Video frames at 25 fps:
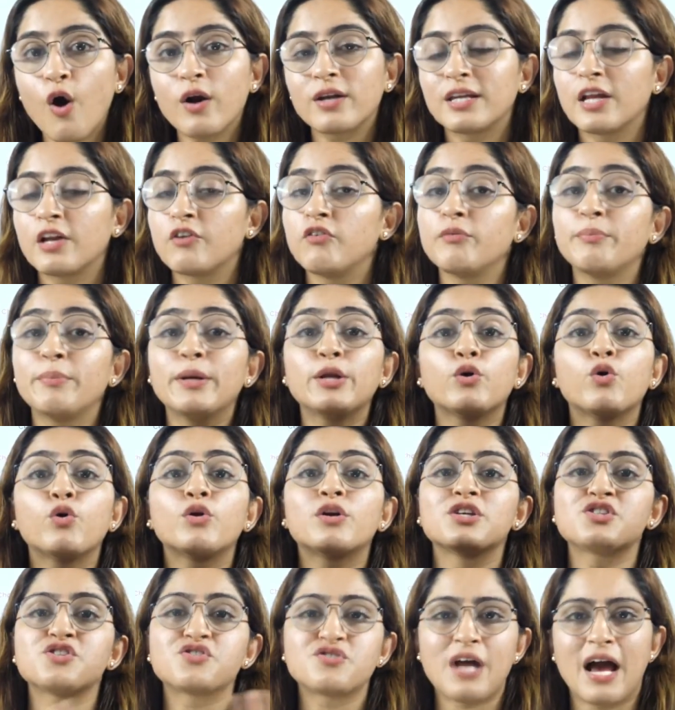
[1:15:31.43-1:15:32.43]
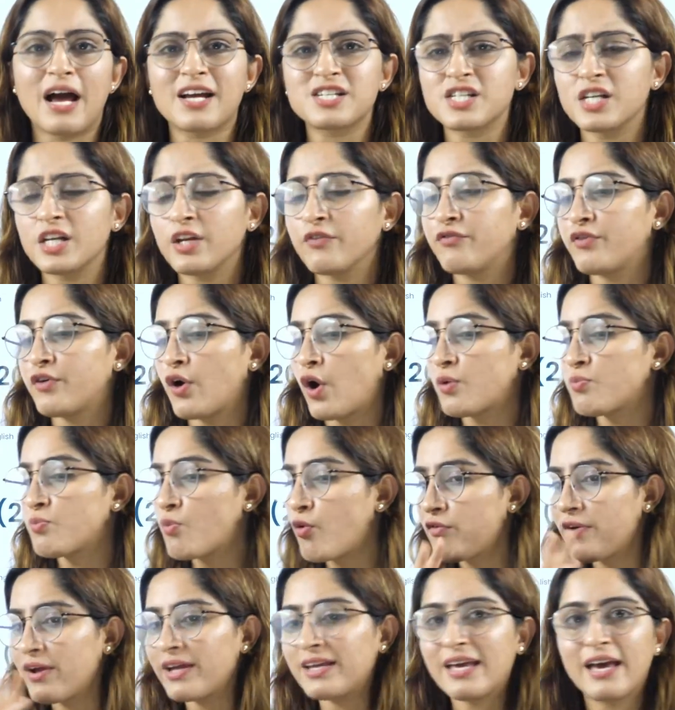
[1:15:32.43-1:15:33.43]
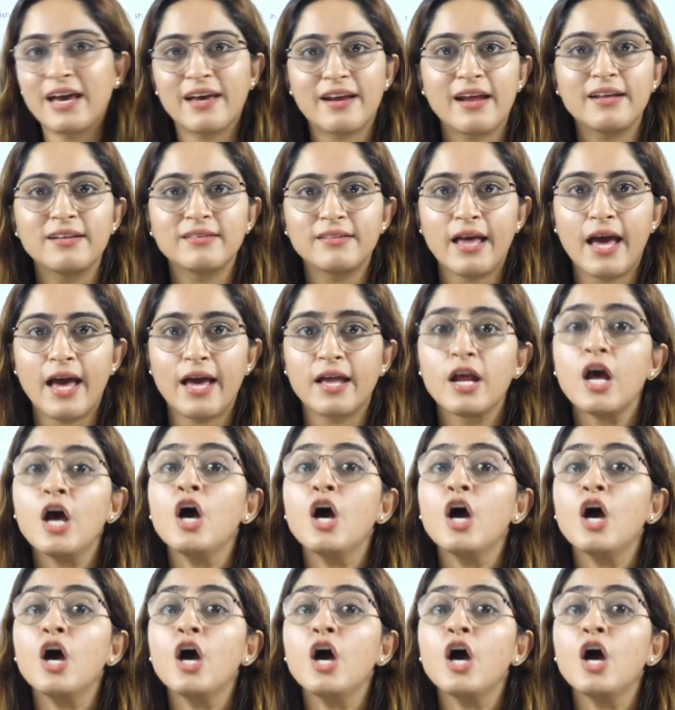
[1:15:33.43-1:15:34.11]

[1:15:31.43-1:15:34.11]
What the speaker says: There will be no distraction. If you are moving here and there,